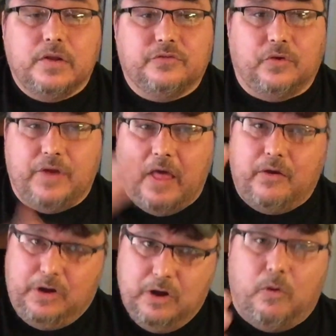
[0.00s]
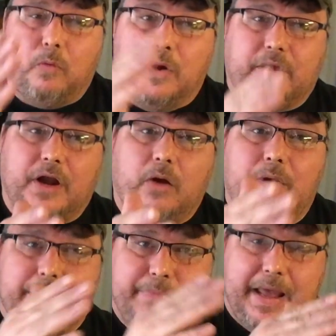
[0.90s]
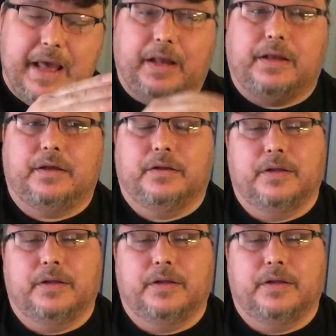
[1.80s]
So now, we're working our way back.